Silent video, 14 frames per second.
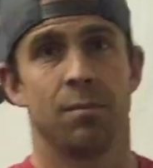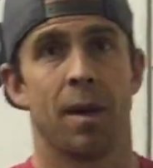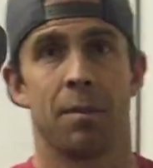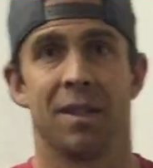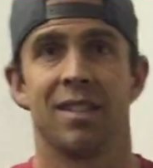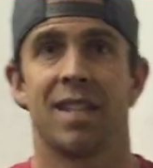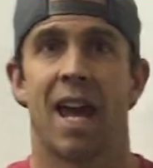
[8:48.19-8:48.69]

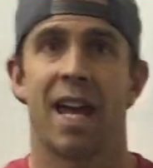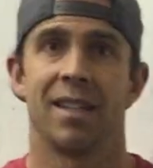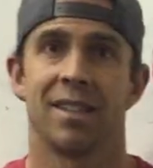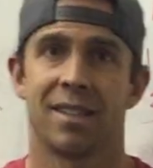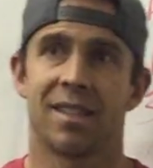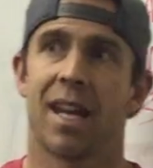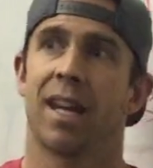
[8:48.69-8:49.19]
maybe
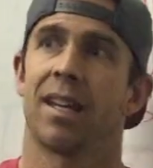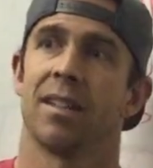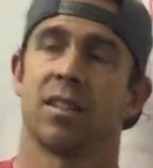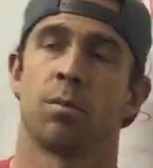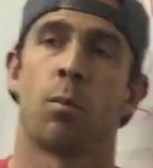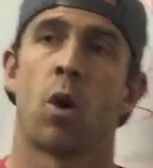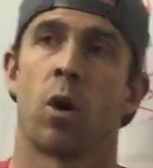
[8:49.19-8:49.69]
10
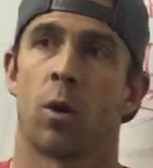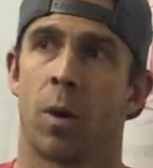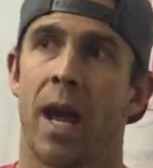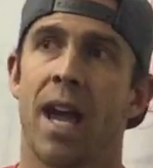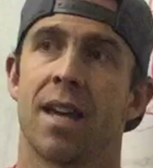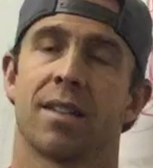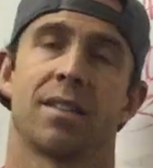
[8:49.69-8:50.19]
seconds more
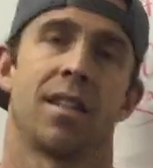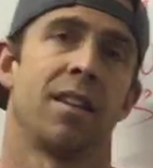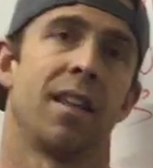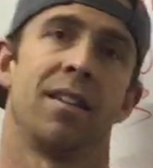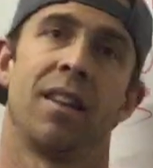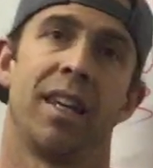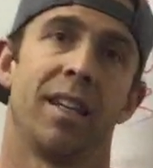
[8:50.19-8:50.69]
rest and
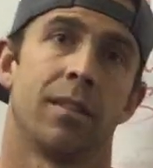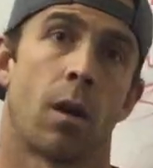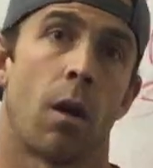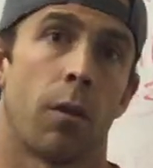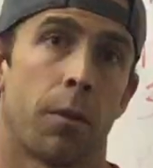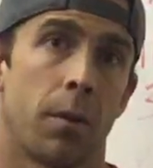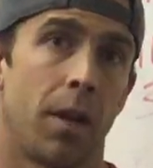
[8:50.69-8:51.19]
then linked
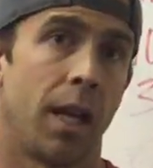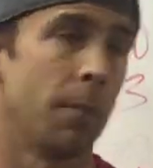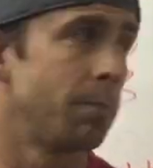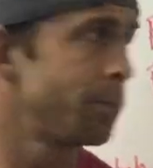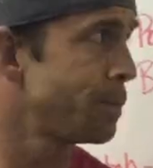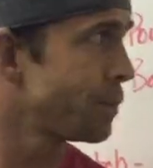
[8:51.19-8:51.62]
all 3.